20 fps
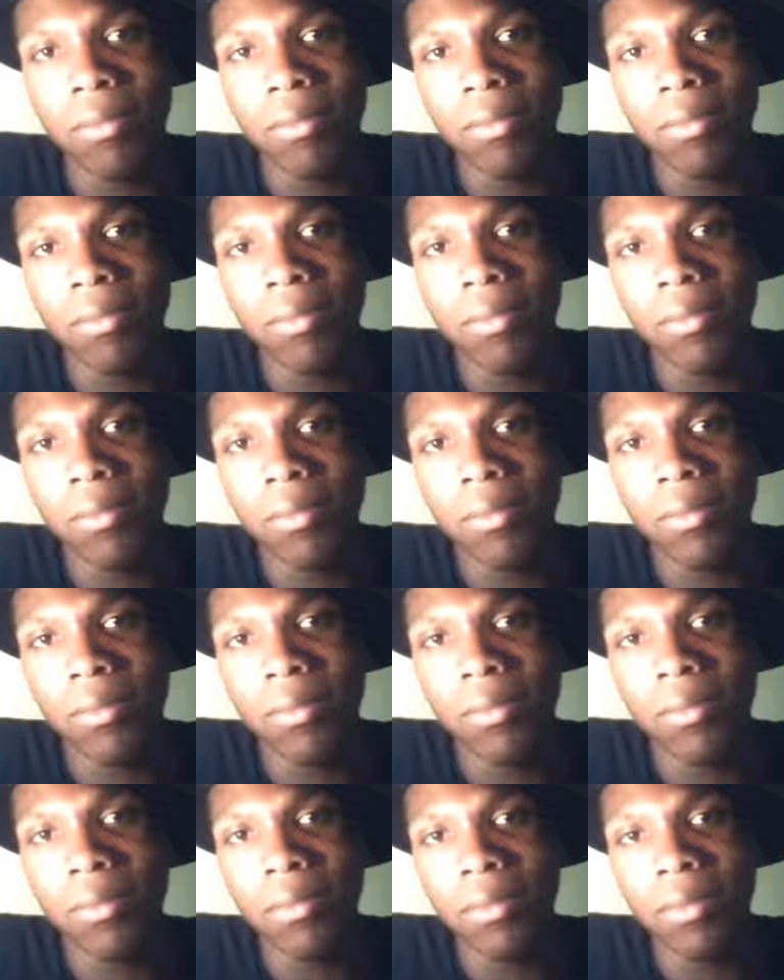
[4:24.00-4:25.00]

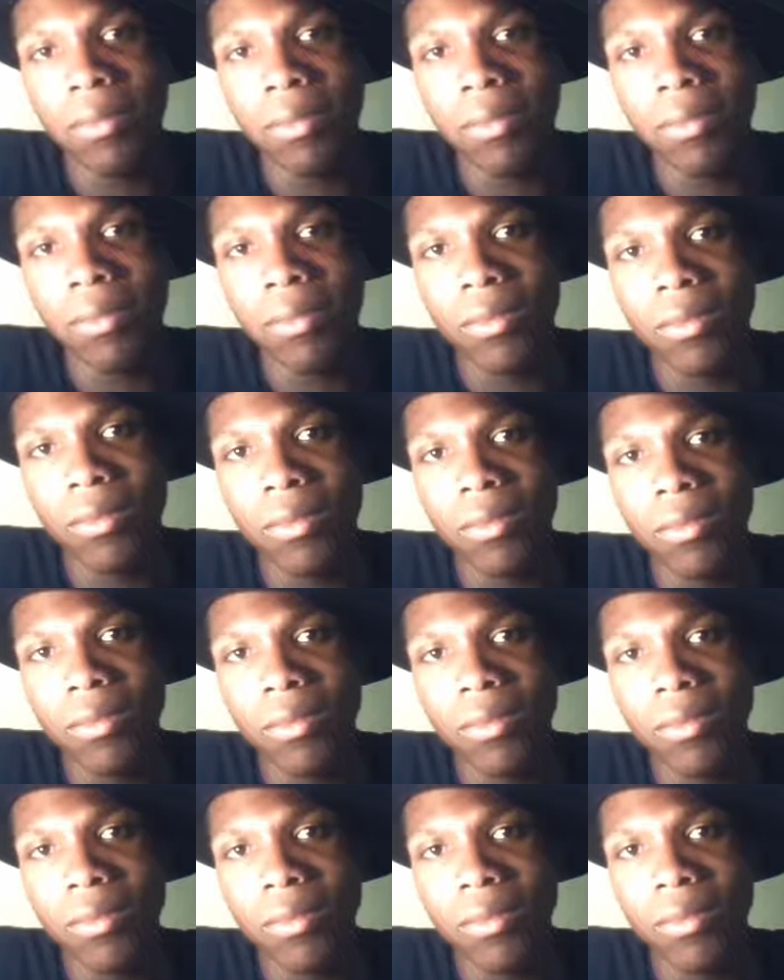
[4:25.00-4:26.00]

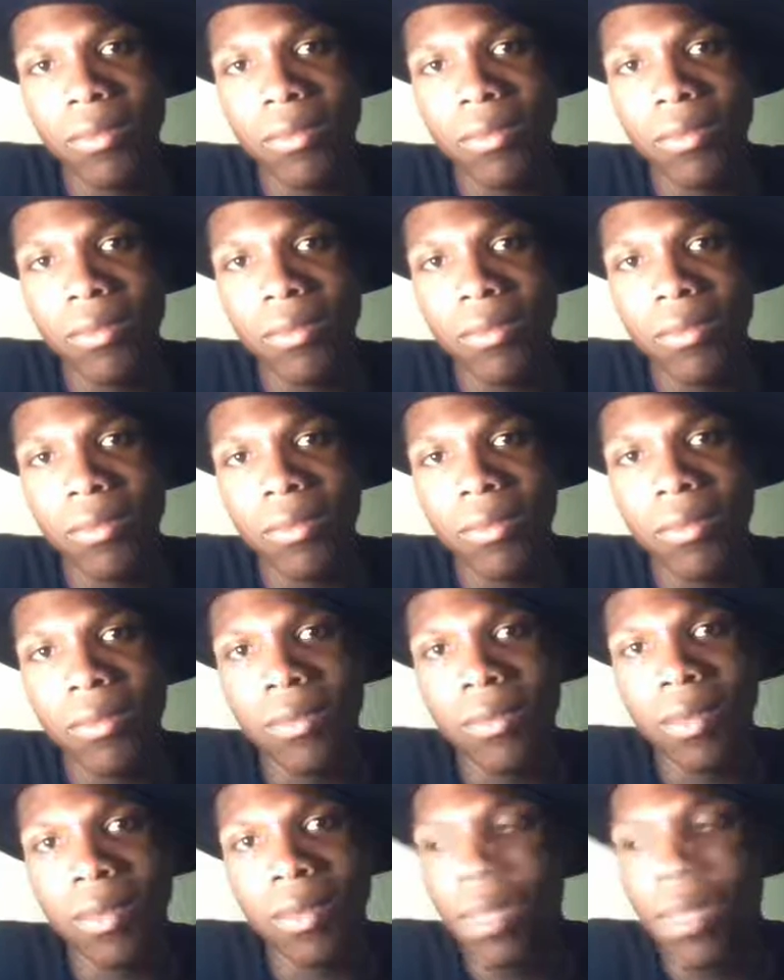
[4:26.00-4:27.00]
Nobody speaks.